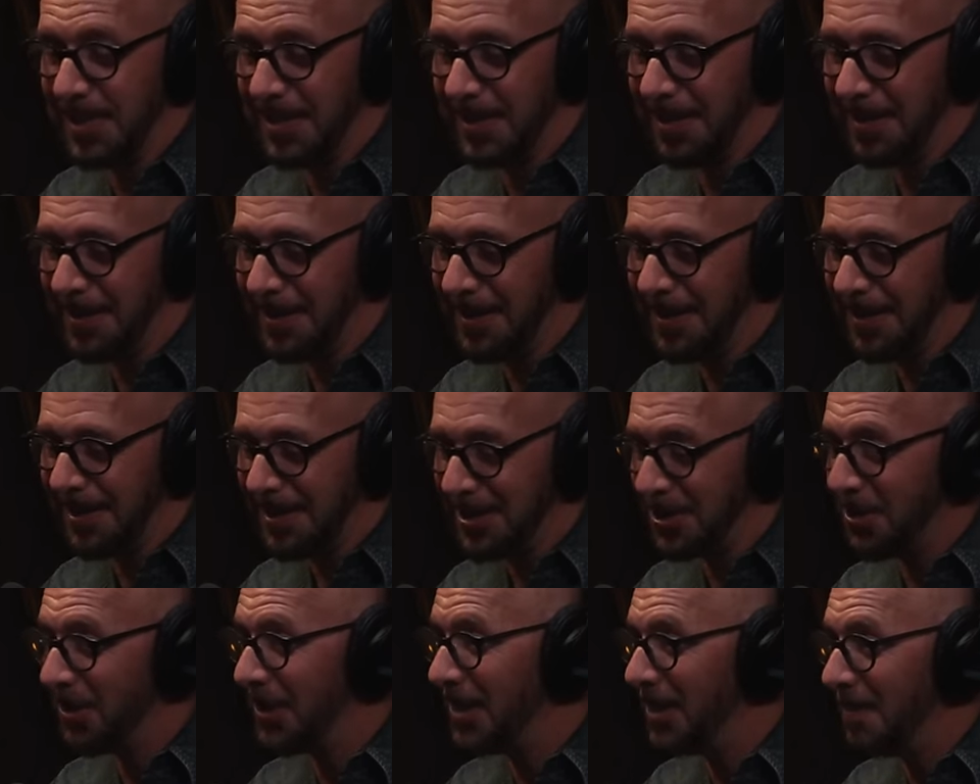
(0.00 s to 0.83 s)
Like,
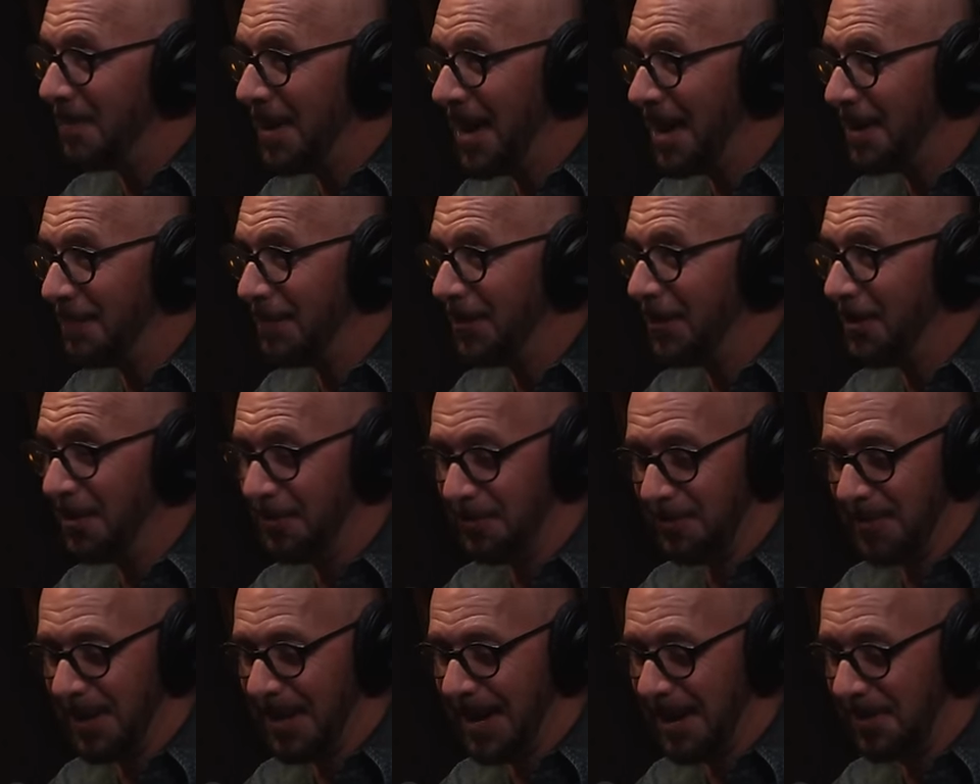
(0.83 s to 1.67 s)
talking to
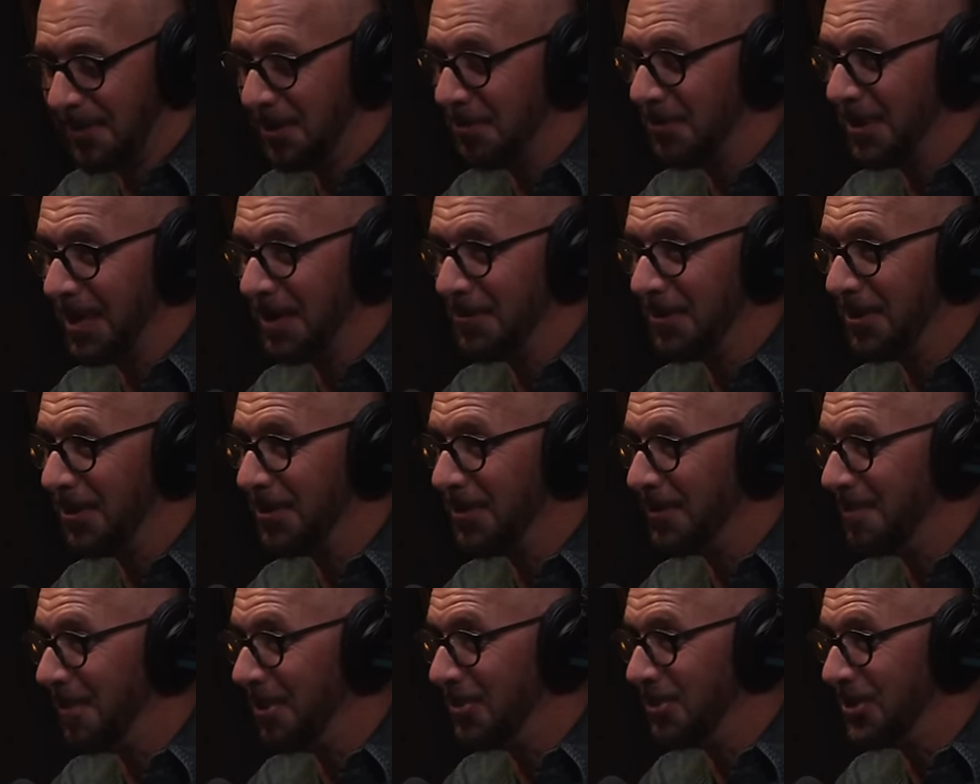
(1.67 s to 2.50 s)
Pavlov about how can we get rid of
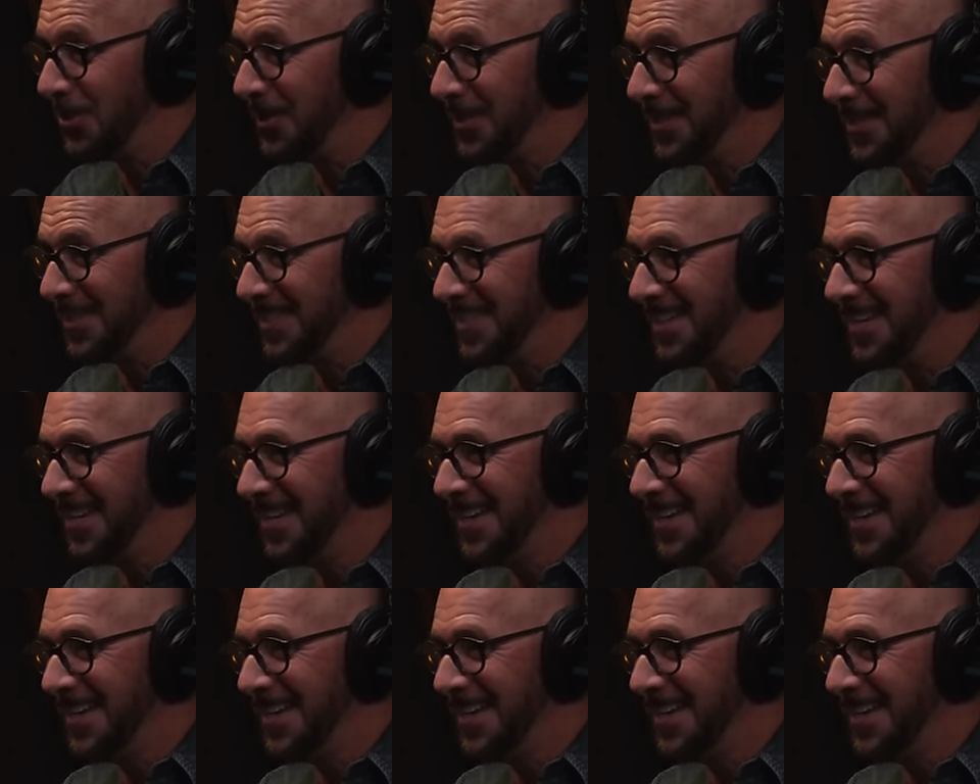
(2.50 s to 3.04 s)
their emotions